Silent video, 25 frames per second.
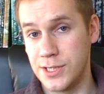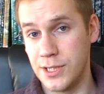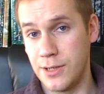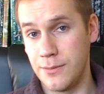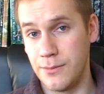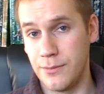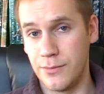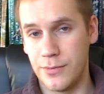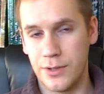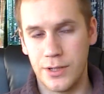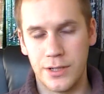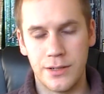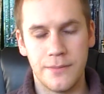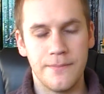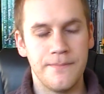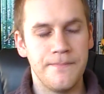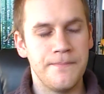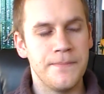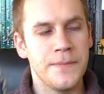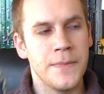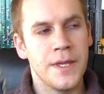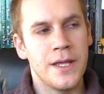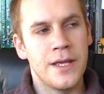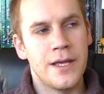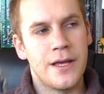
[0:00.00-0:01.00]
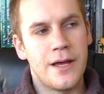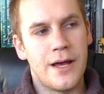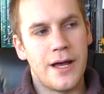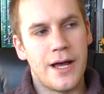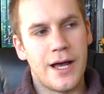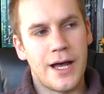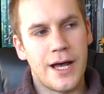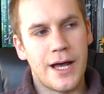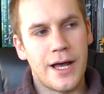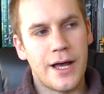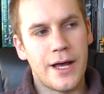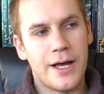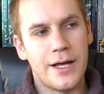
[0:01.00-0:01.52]
Sombra,
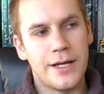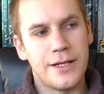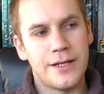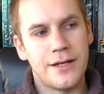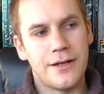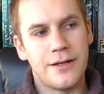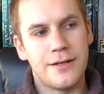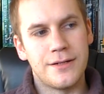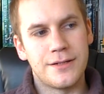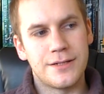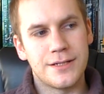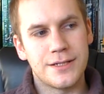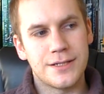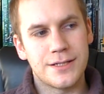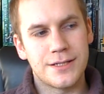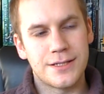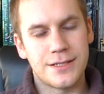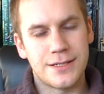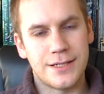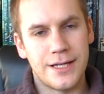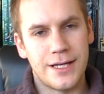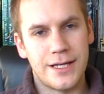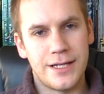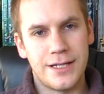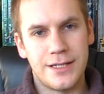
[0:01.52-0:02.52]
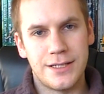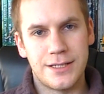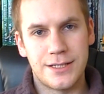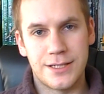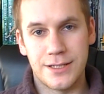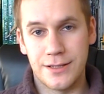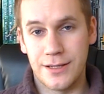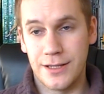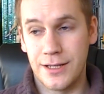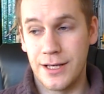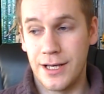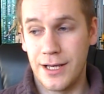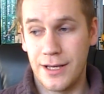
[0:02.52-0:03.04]
and say
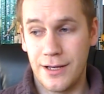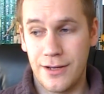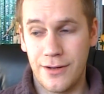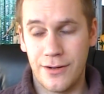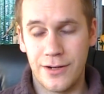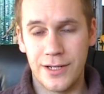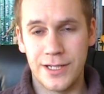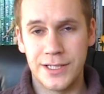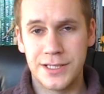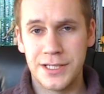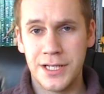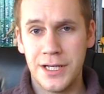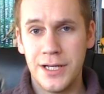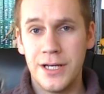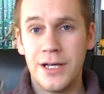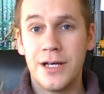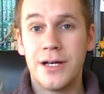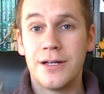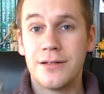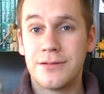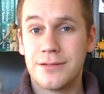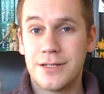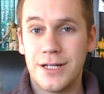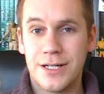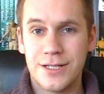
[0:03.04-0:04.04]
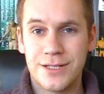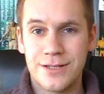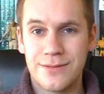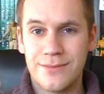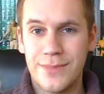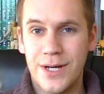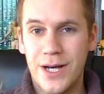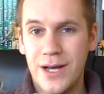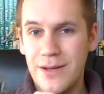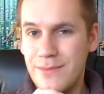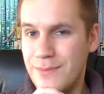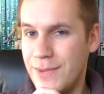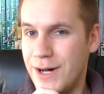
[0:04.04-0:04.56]
to their colleagues, doesn't
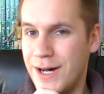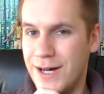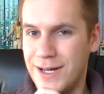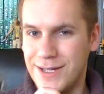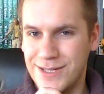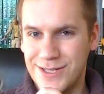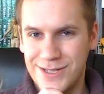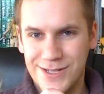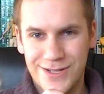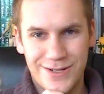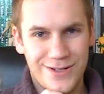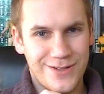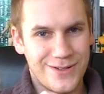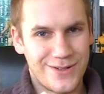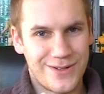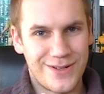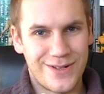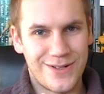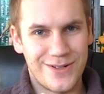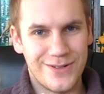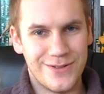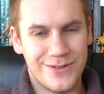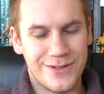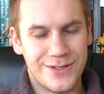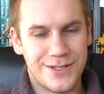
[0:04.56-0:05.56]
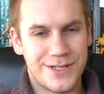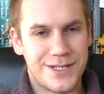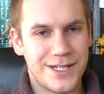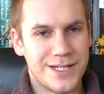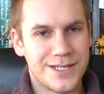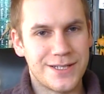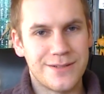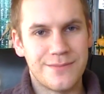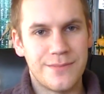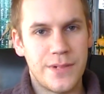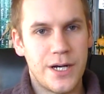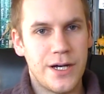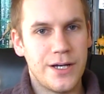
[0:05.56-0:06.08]
my mask look good?
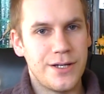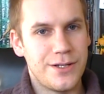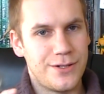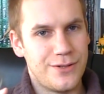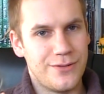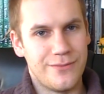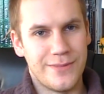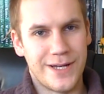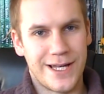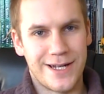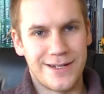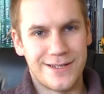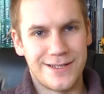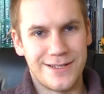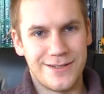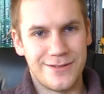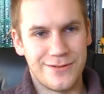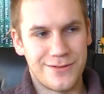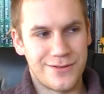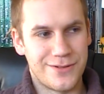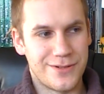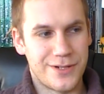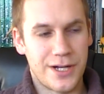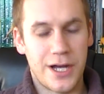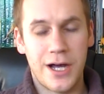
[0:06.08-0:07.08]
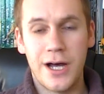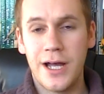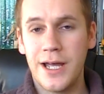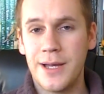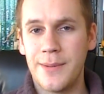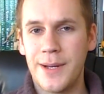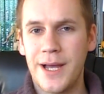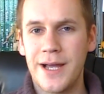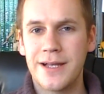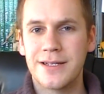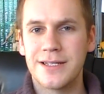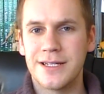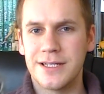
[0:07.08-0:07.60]
Doesn't my humanity look good? I am
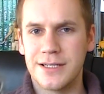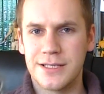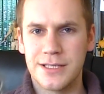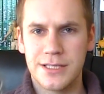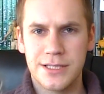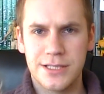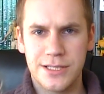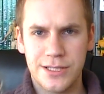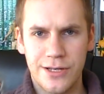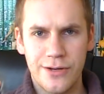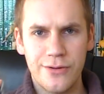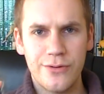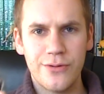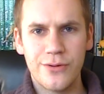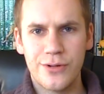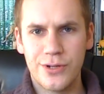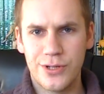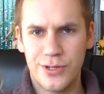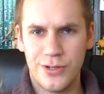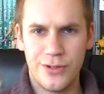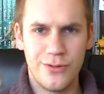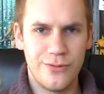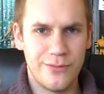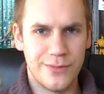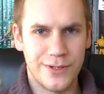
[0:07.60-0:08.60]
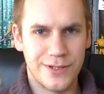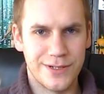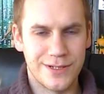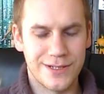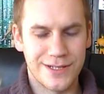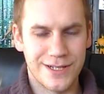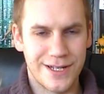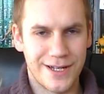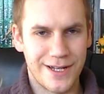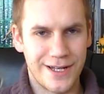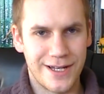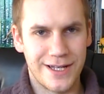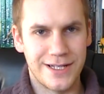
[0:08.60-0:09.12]
acting so human
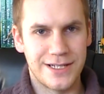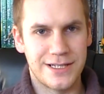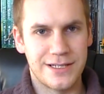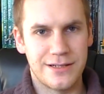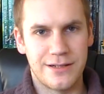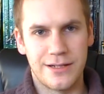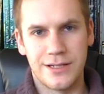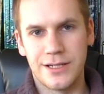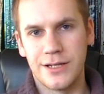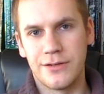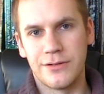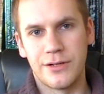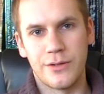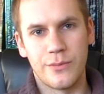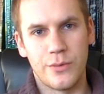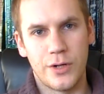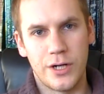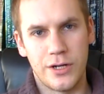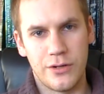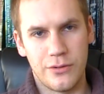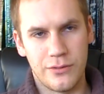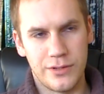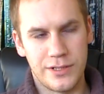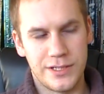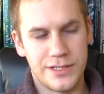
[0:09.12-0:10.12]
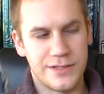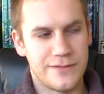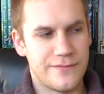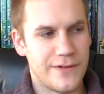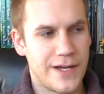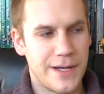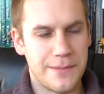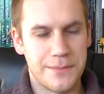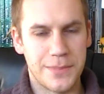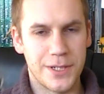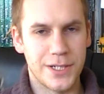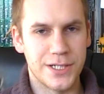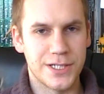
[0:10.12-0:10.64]
tonight. I don't know why all these
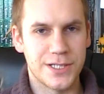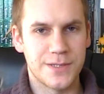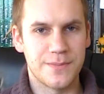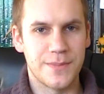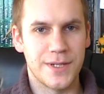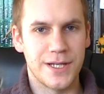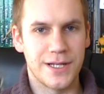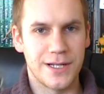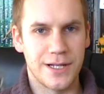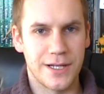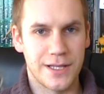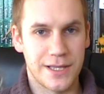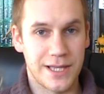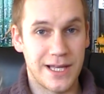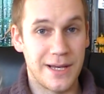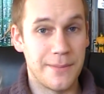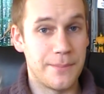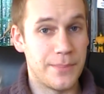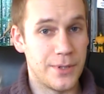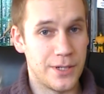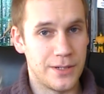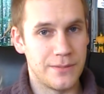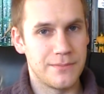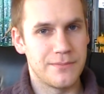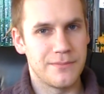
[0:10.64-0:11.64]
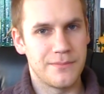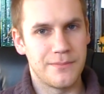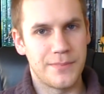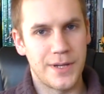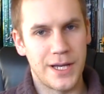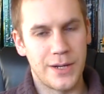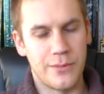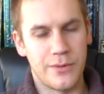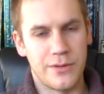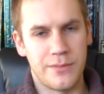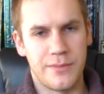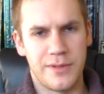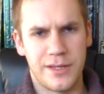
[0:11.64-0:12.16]
vampires speak like that, but
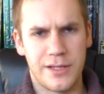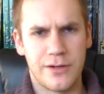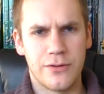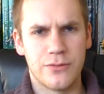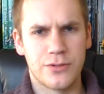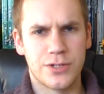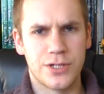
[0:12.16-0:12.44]
bear with me, they're